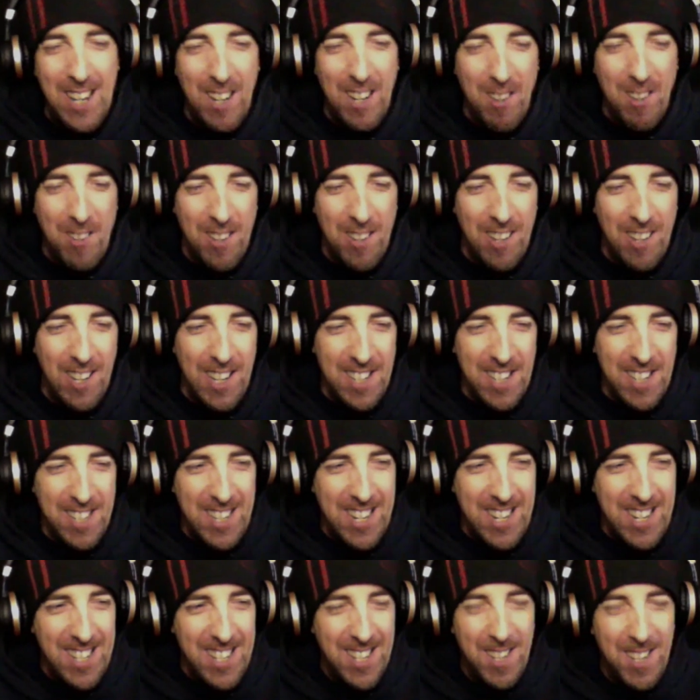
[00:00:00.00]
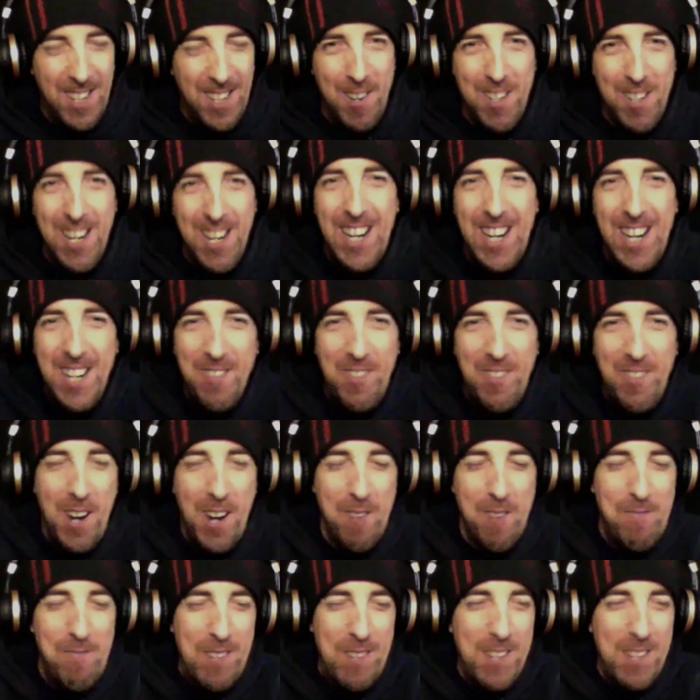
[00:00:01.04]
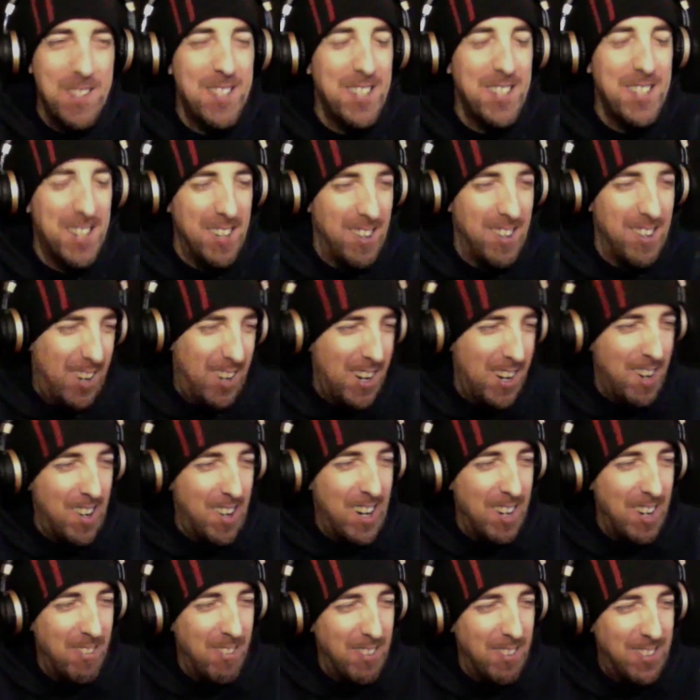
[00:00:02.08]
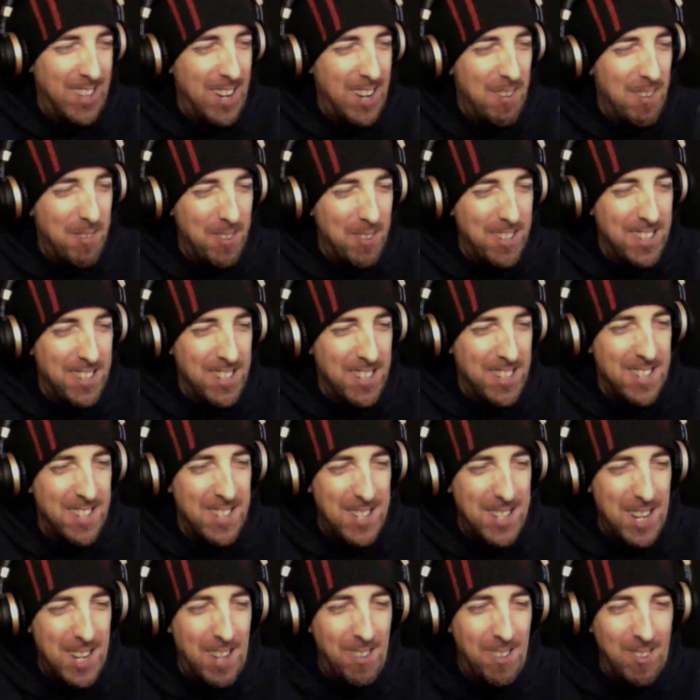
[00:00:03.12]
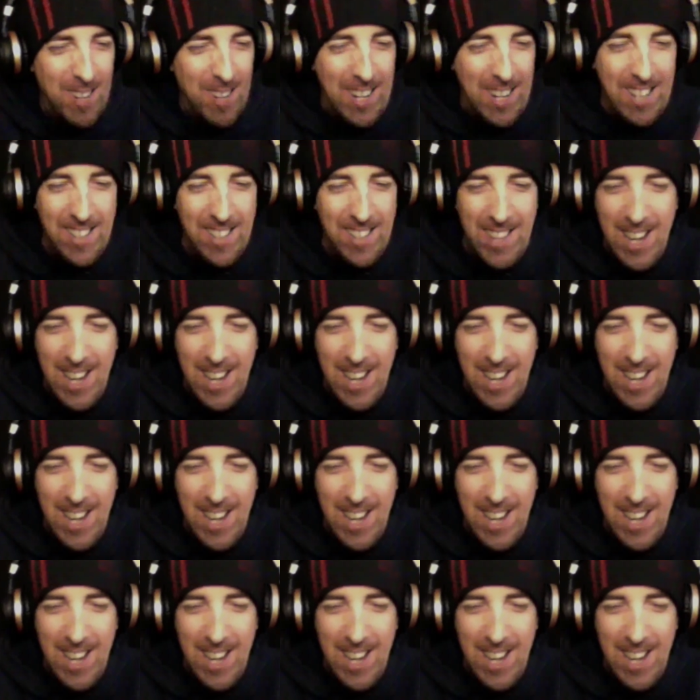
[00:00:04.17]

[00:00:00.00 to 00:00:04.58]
I tend to critique my own music and all right, well, that one didn't sound great.